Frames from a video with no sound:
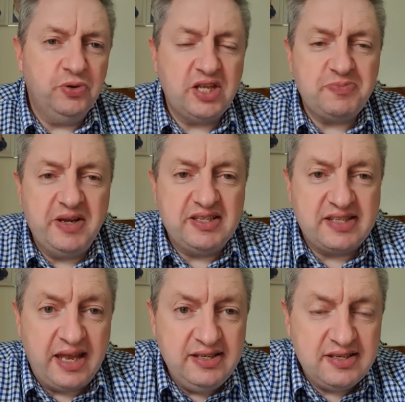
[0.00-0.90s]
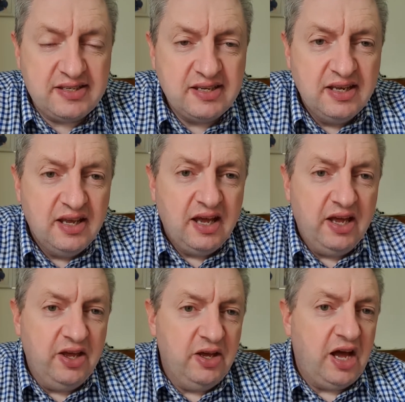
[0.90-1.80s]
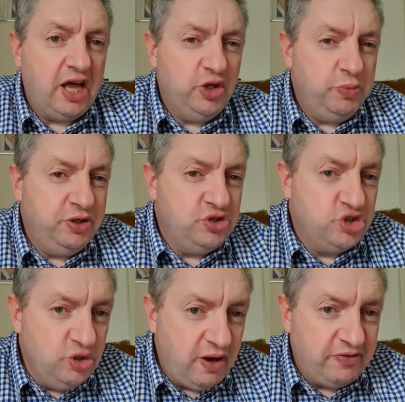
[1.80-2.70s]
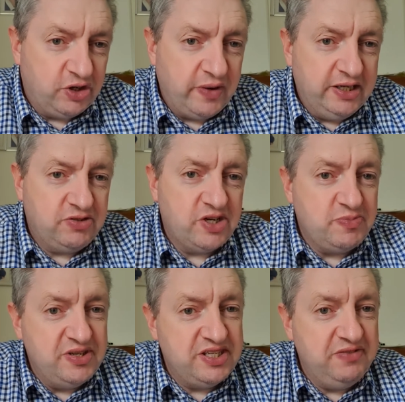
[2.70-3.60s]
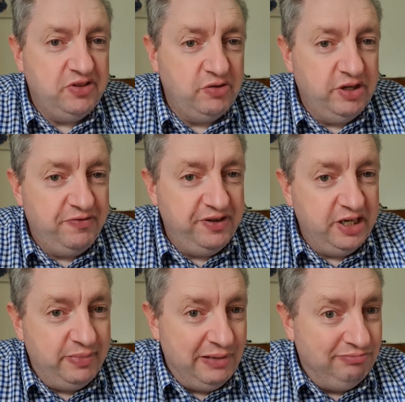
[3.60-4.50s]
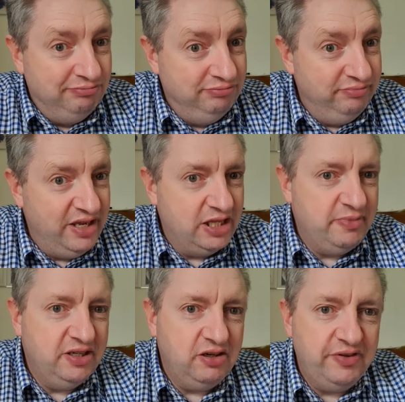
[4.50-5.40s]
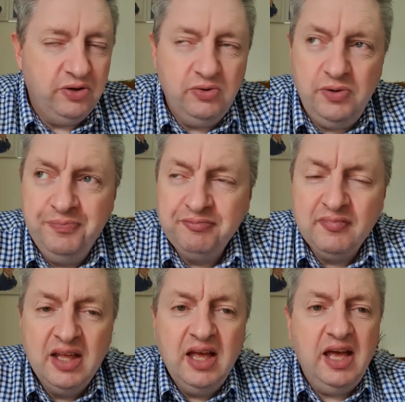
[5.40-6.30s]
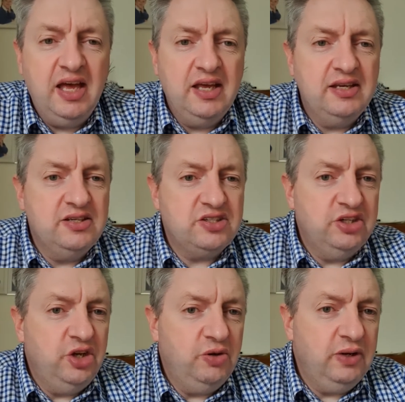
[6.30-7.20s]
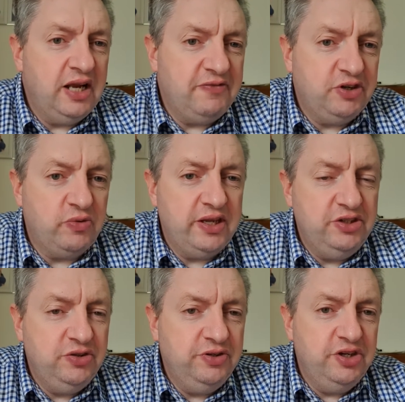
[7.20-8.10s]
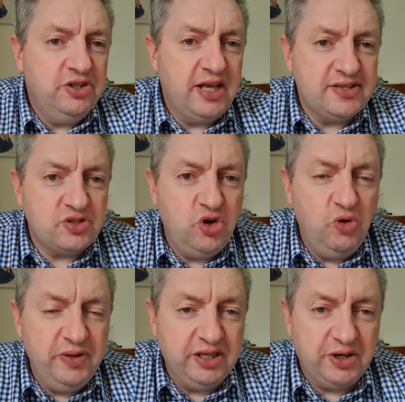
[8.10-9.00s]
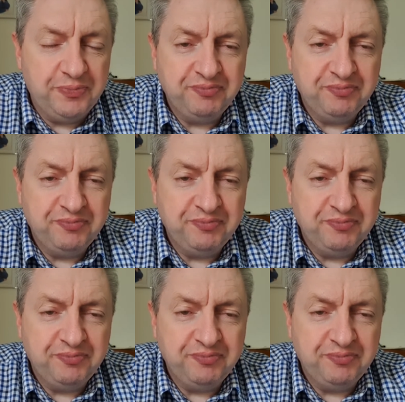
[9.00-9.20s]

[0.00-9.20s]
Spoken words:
all that's made sense. I hope you do have a great Christmas, even though you're feeling a bit in the middle of it all. And, you know, and have a great new year that's coming.